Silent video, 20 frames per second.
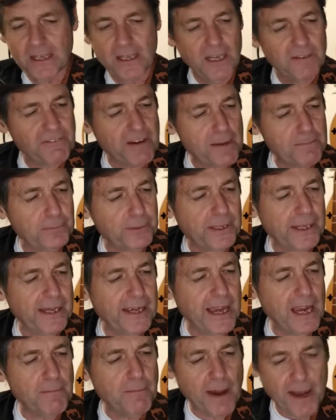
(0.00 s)
if I
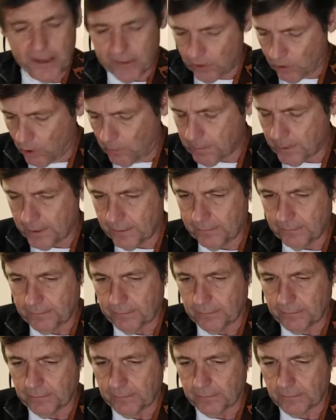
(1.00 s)
play A minor open,
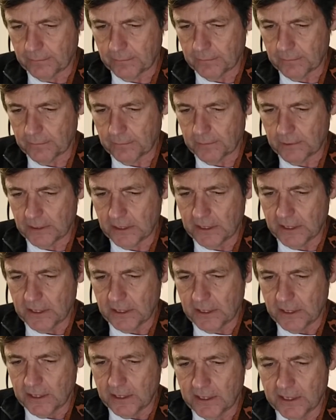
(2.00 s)

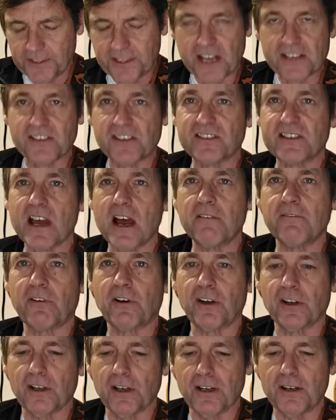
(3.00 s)
it doesn't sound
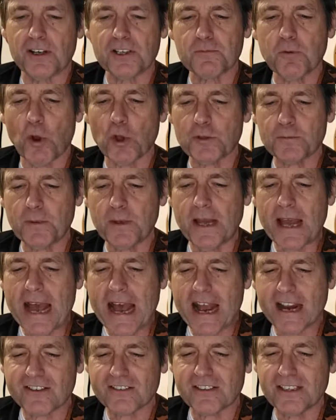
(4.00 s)
very good. There's supposed to be
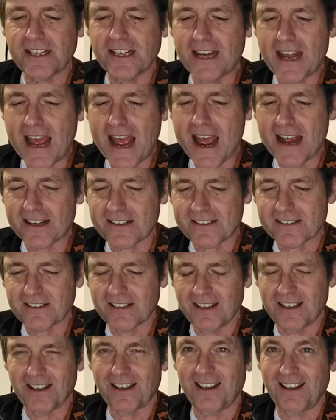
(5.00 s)
actually an
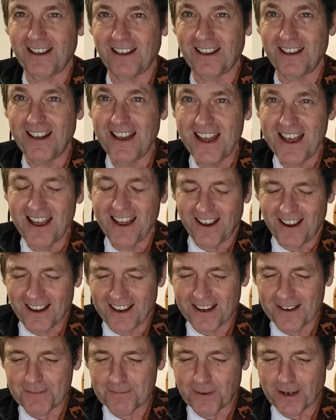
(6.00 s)
X.
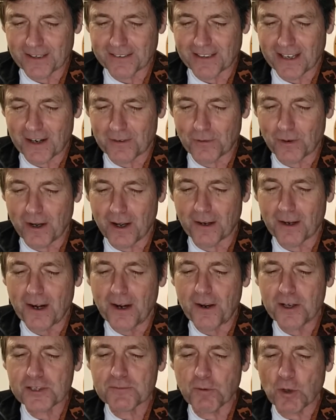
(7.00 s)
I marked that wrong.
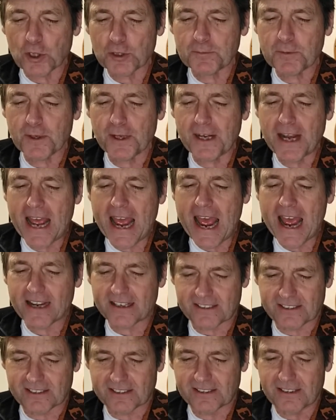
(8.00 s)
There's supposed to be an
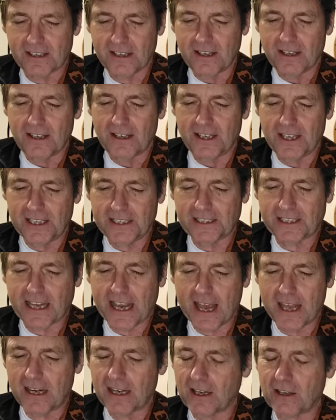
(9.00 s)
X
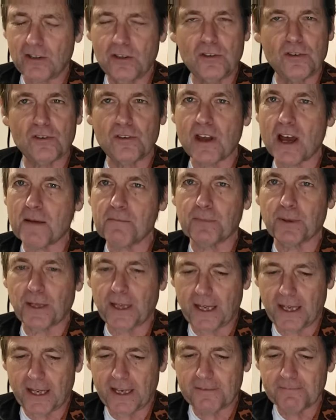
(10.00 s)
indicating you do not
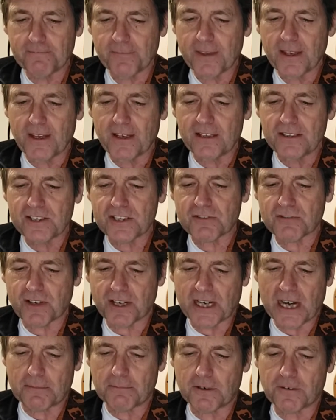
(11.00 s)
play
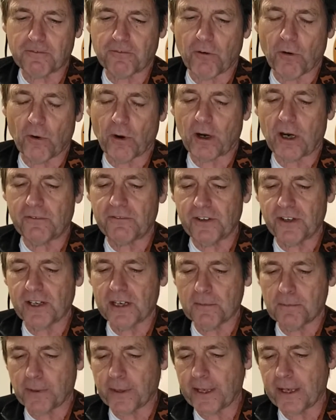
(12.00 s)
string number 4 if you're
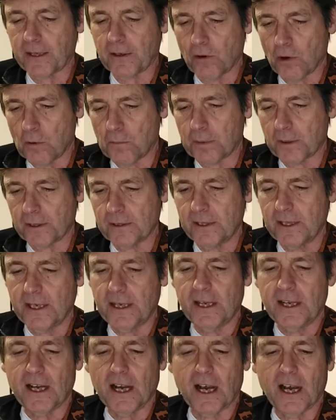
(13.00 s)
going to play it open.
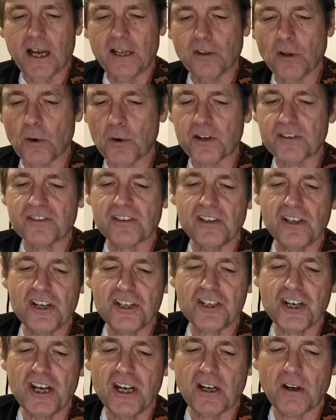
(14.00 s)
Notice in the
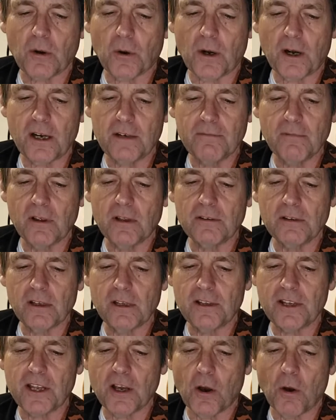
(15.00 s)
G chord,
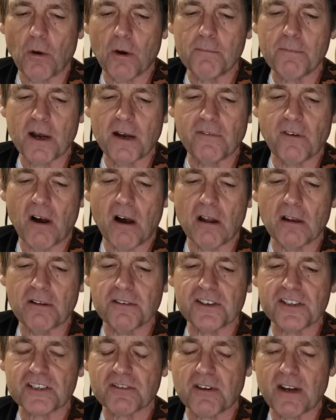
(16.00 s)
the O above all
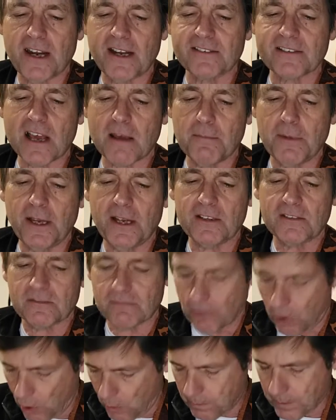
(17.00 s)
of the strings, that means
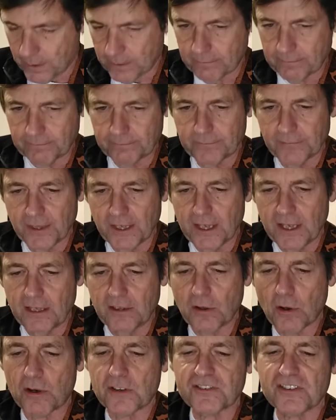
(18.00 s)
open.
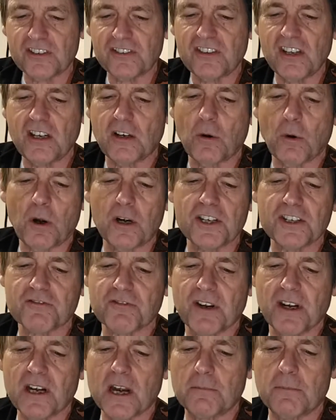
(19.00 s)
Notice the C chord,
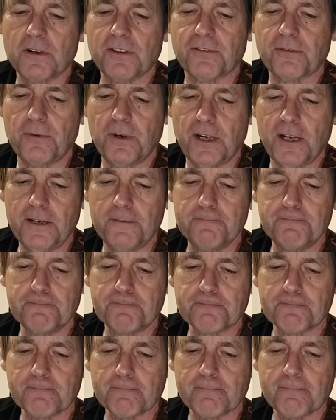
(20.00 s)
string number 3,
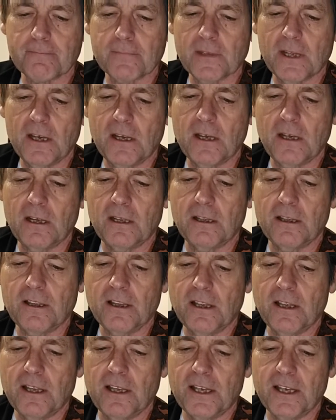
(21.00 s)

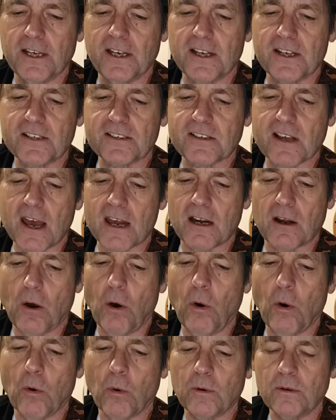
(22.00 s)
is got an
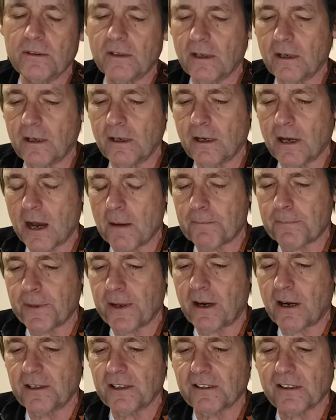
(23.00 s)
O up
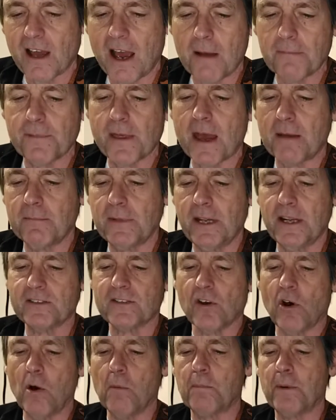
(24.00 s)
there on the top. That
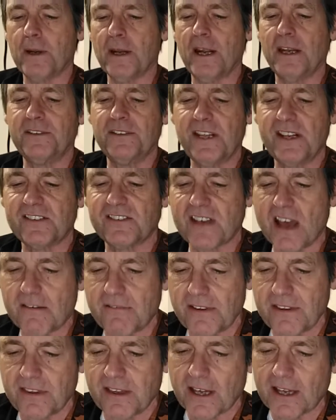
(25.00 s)
means open. And
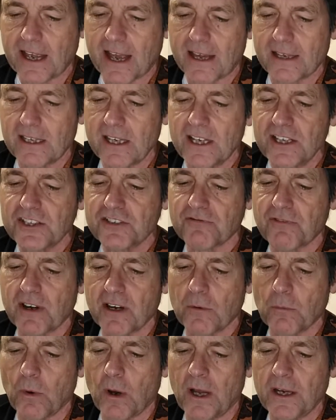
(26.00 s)
D7th, I got
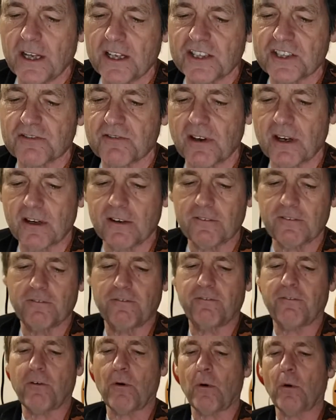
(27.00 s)
string 1 and string
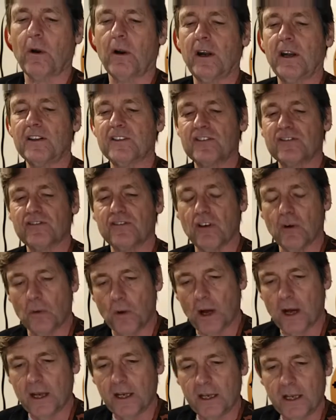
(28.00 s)
4 and so
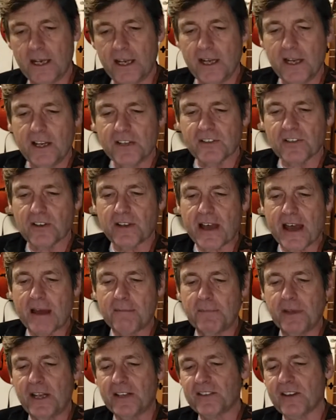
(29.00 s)
on. So
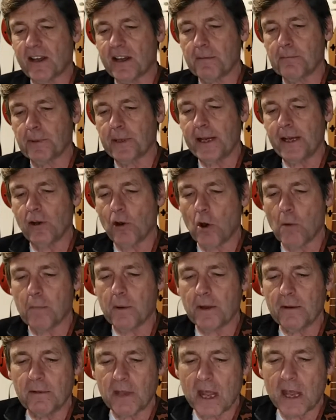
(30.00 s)
that means I can play it
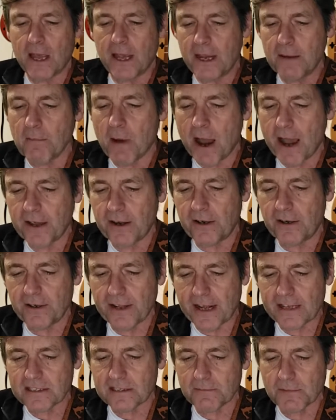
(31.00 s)
open. A minor,
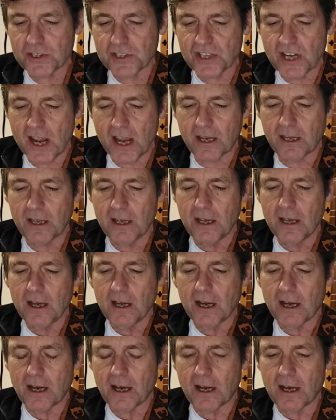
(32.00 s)
that's a mistake.
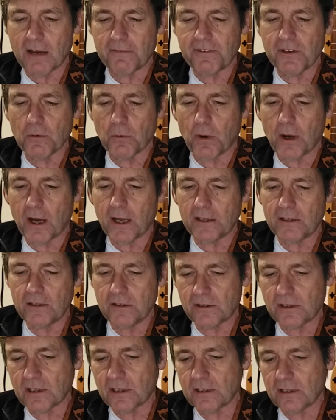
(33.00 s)
If you want,
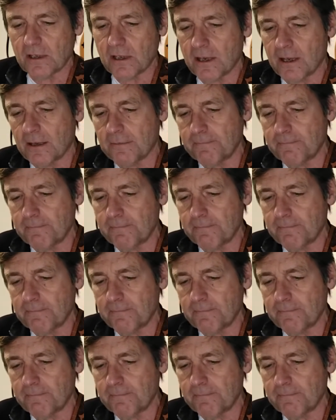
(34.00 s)
you can,